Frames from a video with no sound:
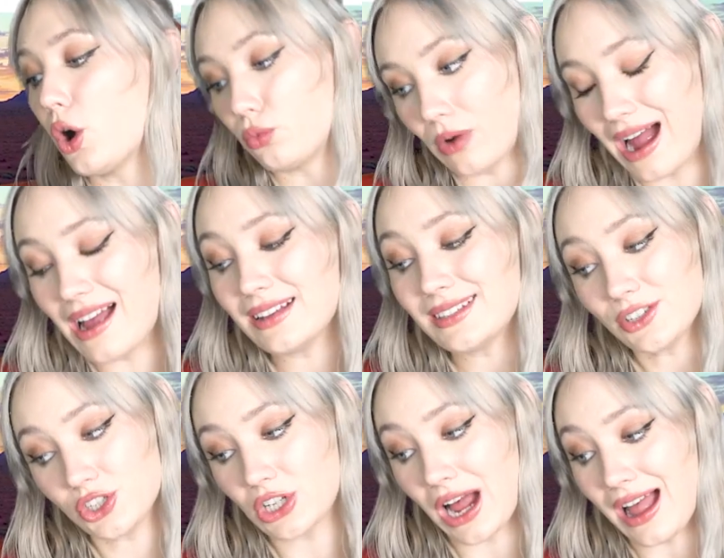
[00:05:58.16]
Arise
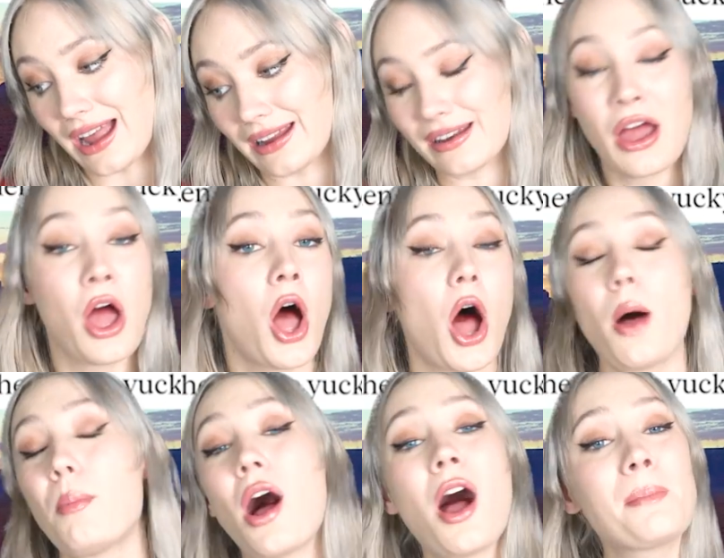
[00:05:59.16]
and Shine, a
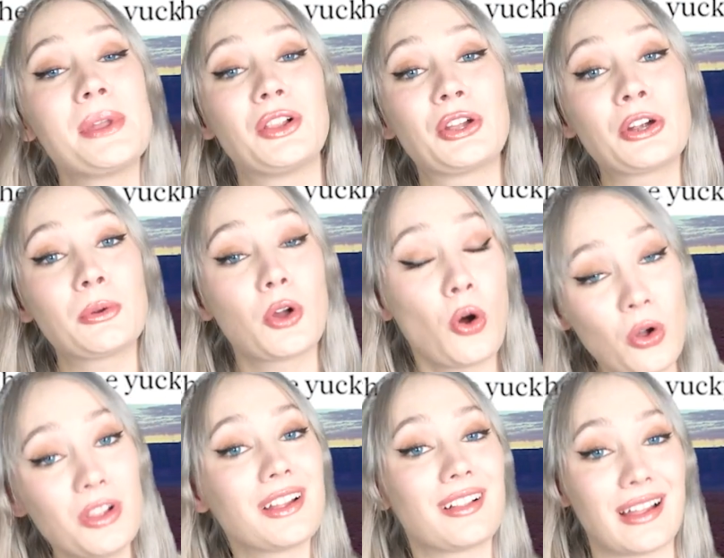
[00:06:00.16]
popular colon